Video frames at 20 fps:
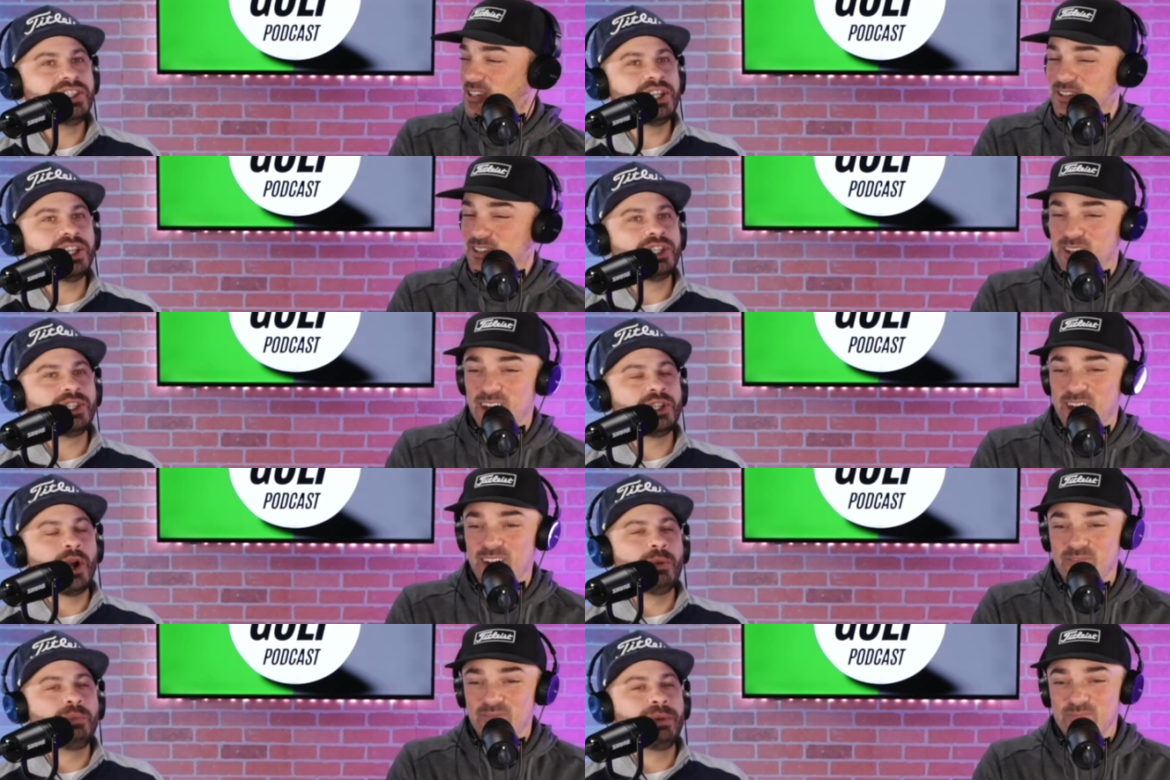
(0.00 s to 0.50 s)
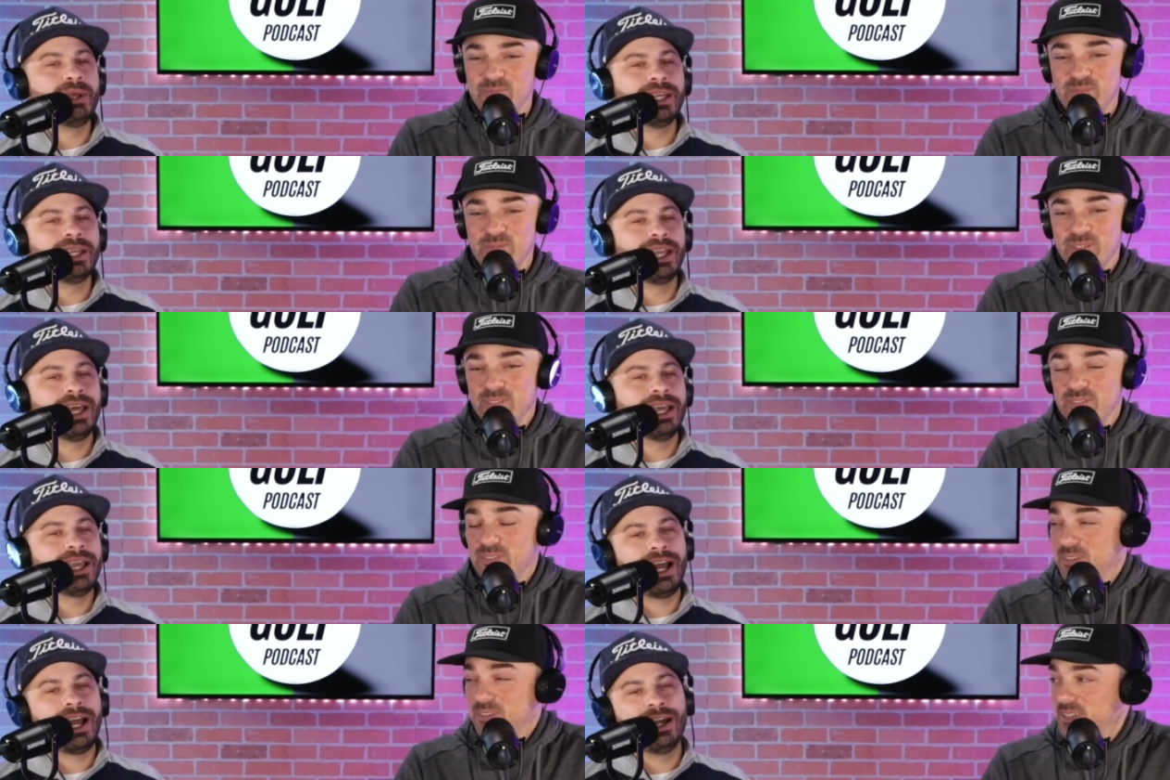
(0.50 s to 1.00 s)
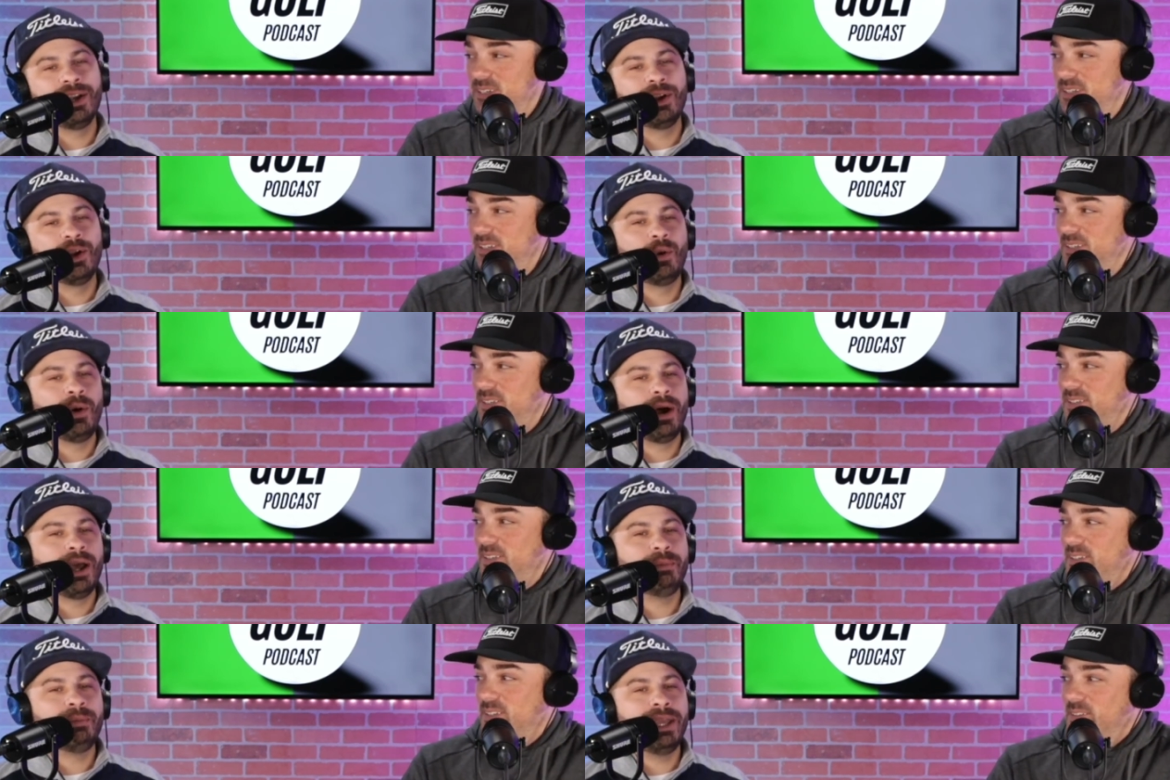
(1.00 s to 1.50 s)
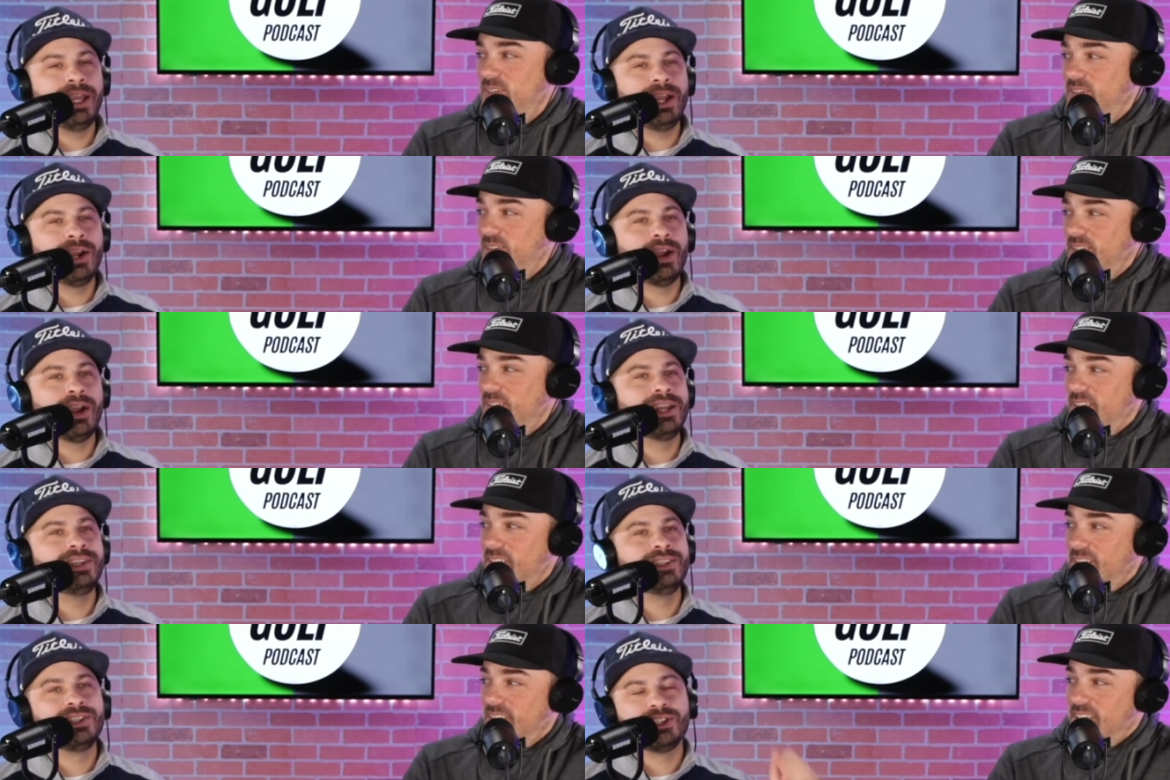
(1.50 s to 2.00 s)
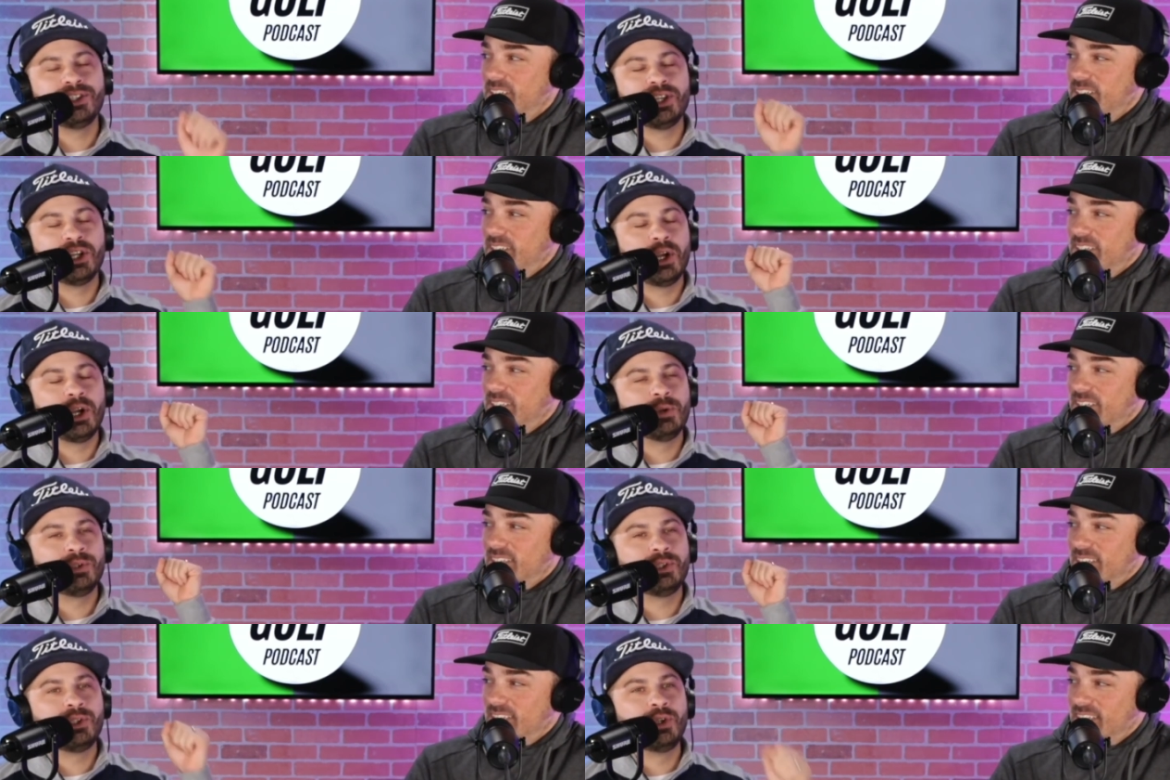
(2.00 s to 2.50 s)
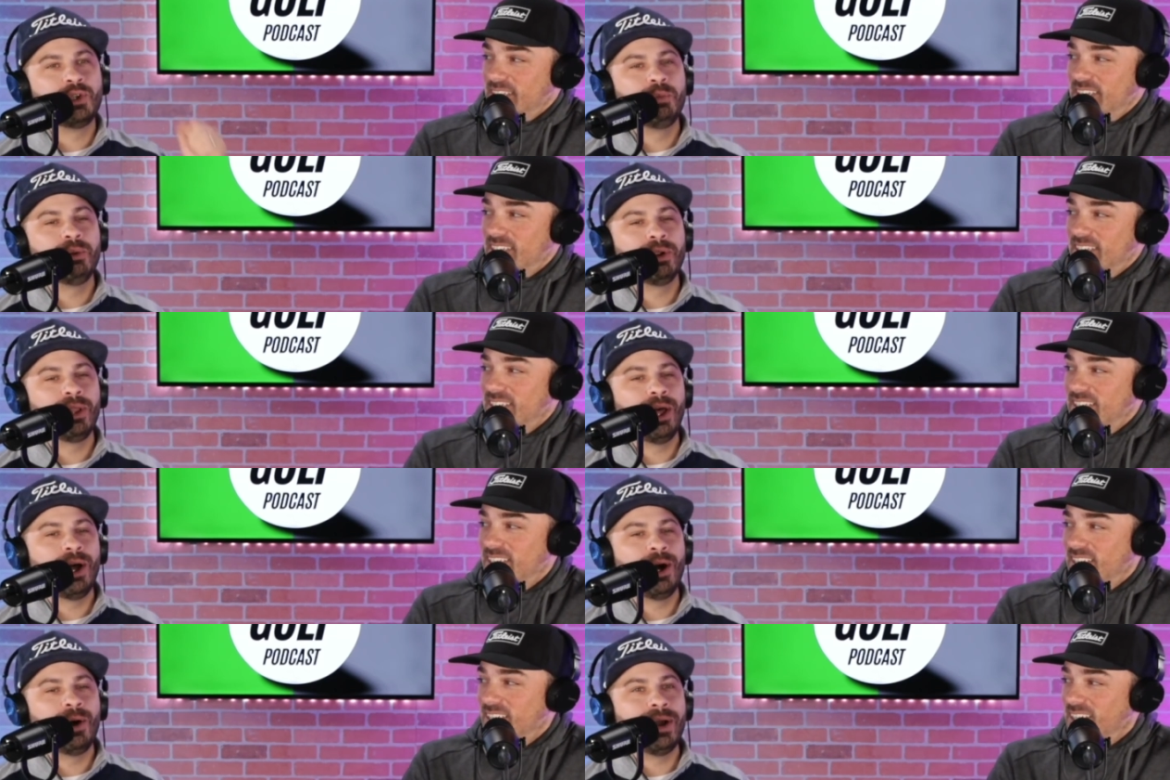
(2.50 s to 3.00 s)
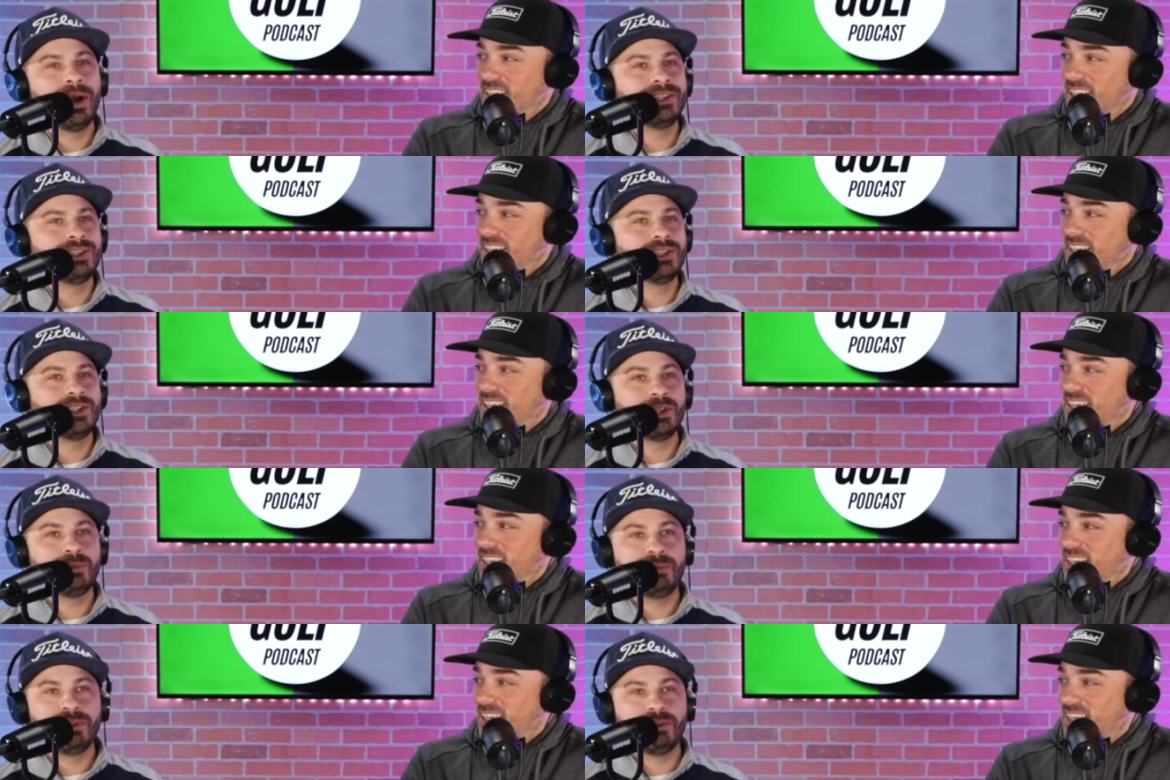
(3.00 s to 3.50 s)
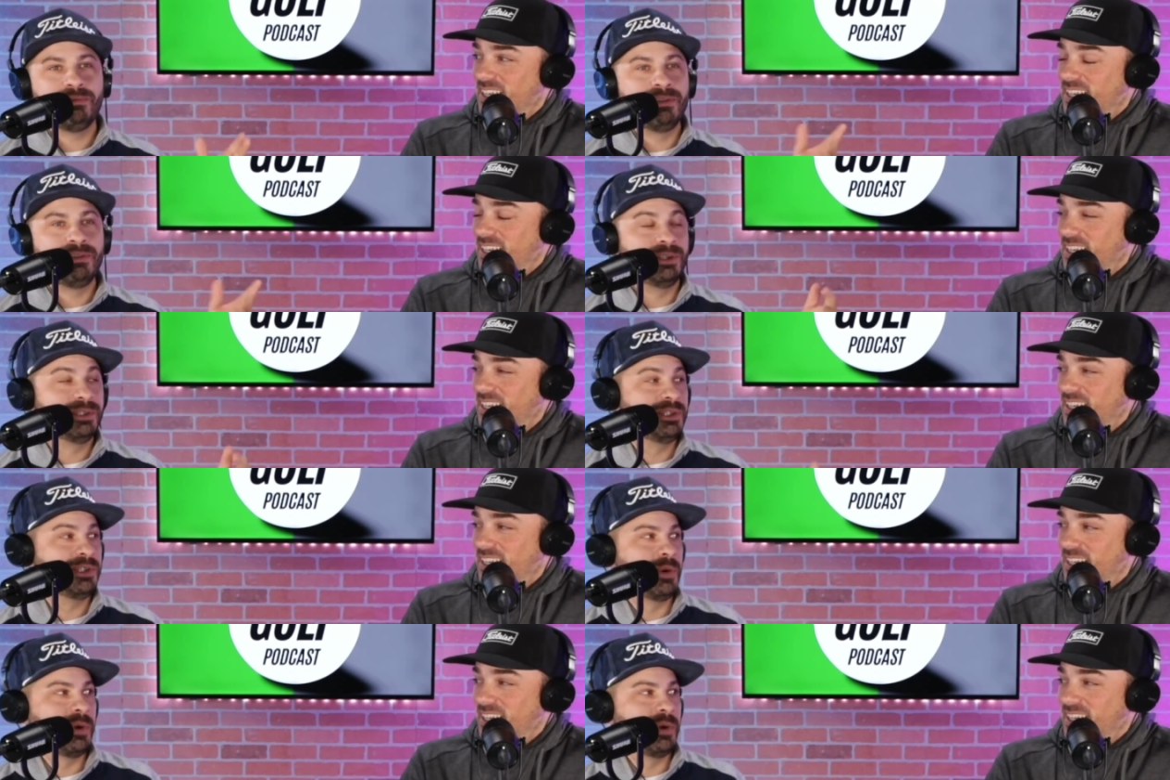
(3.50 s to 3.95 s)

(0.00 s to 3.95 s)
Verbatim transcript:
Speaker 1: to show up being like i don't know why i'm here and he's just going to go super low and it's just going to be the phil story